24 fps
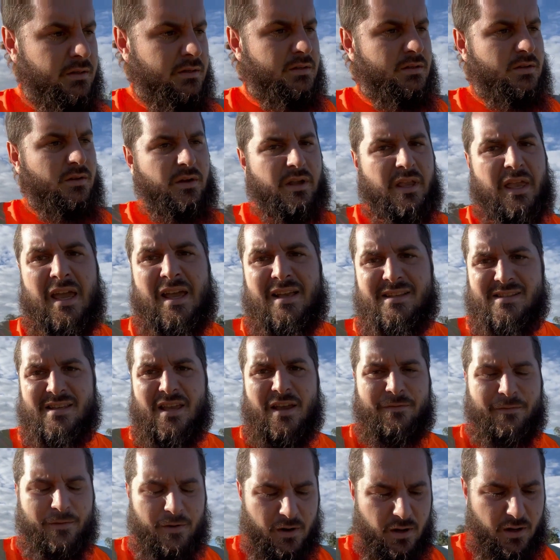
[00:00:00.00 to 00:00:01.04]
So I can't
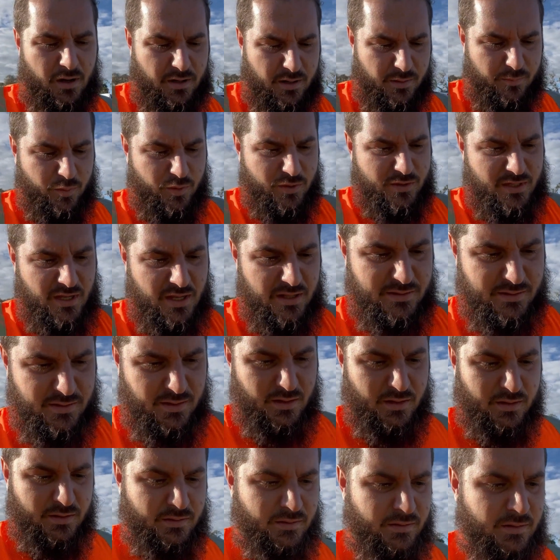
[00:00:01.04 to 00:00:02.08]
say for 100%
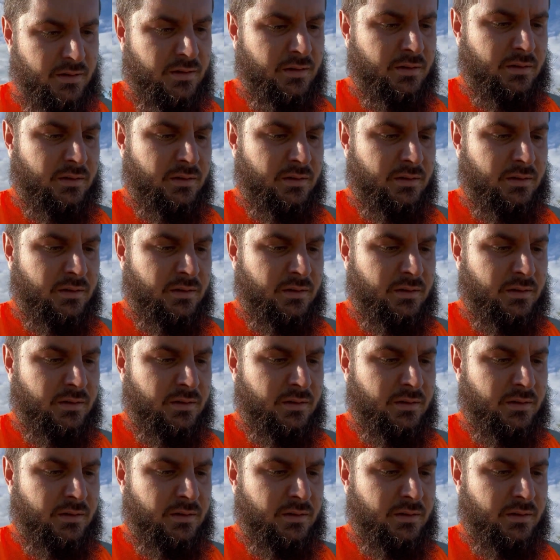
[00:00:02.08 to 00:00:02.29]
certain,